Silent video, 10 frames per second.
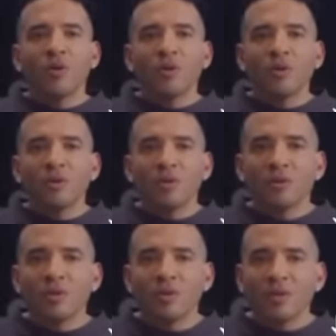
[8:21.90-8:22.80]

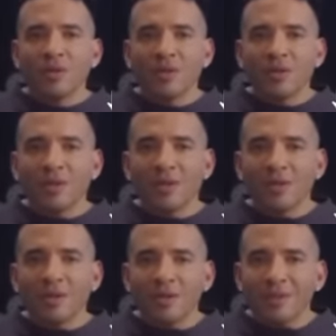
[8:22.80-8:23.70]

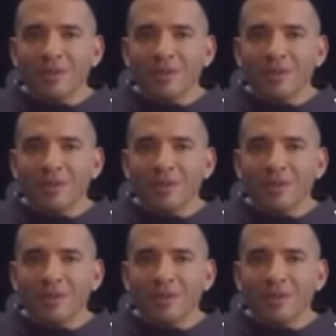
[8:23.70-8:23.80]
[no speech]